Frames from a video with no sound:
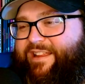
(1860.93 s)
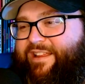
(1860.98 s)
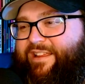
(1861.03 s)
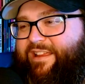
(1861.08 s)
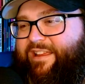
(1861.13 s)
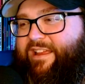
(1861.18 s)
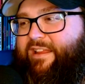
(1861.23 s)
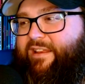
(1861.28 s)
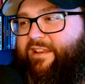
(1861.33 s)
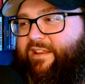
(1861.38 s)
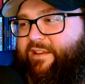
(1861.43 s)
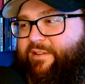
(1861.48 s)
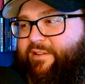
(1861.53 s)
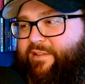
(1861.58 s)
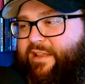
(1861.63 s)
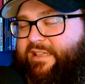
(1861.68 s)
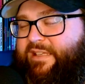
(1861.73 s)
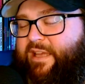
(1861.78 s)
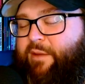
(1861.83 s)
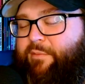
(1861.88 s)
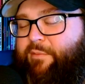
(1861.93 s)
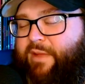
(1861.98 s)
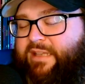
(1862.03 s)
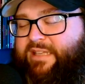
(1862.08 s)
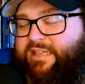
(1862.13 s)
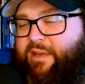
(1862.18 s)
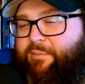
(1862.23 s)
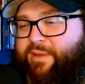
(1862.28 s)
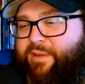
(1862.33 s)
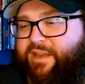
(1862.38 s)
Yeah, like that's how
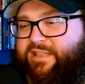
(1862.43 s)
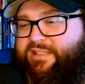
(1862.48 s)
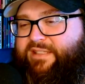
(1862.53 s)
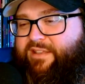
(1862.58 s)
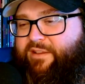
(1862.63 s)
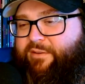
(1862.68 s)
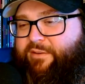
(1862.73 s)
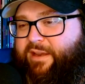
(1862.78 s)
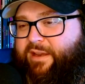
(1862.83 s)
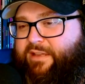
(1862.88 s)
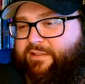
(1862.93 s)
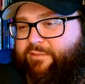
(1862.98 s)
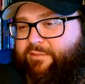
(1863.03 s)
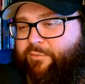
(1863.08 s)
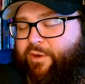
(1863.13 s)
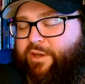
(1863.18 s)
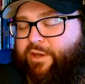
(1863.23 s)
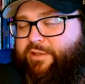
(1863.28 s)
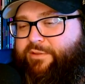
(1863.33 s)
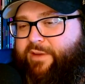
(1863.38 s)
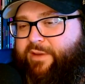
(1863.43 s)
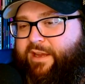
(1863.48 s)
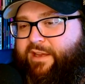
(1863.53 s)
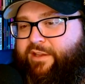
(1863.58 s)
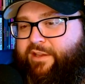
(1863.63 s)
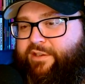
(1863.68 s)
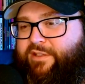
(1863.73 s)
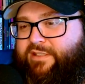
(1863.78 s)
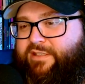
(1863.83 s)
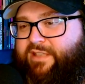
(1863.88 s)
penicillin works, right?
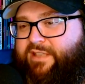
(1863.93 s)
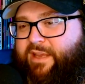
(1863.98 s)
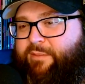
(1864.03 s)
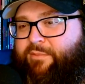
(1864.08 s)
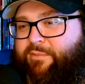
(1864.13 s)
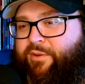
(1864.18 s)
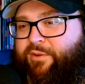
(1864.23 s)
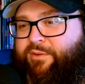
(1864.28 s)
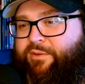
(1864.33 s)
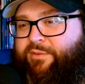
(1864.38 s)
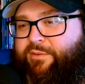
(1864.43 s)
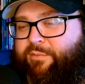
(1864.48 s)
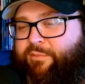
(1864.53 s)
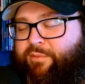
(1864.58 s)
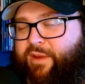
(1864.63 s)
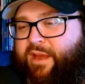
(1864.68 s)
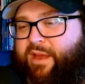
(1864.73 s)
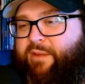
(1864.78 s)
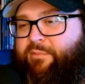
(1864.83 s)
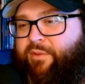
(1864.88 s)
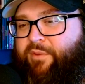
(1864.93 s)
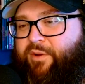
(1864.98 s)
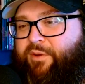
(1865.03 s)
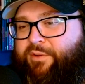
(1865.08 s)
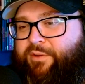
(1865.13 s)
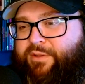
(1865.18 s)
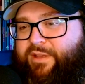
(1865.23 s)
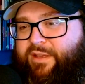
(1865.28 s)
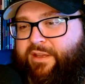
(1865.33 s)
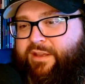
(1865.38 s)
You just let bread
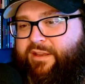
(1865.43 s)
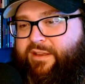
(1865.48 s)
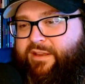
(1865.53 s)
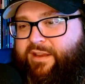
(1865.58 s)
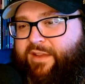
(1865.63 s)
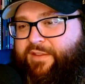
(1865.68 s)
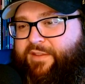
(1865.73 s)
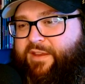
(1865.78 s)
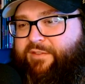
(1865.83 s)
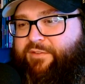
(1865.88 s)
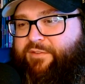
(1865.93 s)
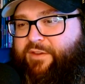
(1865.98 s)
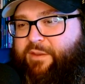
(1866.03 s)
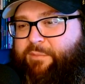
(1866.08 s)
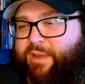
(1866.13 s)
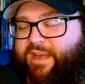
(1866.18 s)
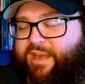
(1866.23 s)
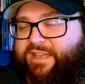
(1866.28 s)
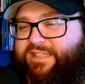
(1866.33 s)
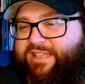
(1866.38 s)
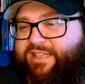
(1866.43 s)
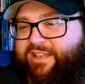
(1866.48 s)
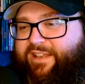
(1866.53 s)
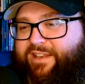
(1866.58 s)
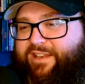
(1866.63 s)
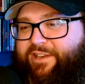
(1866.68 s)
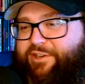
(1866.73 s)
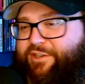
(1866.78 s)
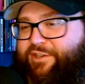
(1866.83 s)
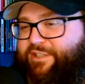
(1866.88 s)
mold, and then if you need
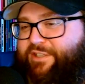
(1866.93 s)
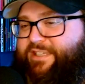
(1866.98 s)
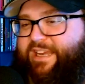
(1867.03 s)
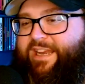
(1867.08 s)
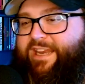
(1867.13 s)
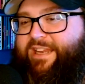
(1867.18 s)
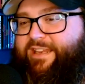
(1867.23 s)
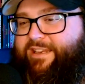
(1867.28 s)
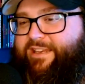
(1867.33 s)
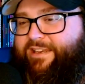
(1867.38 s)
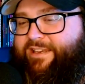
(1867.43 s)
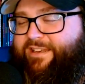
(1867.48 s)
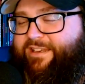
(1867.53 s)
penicillin, you just eat it.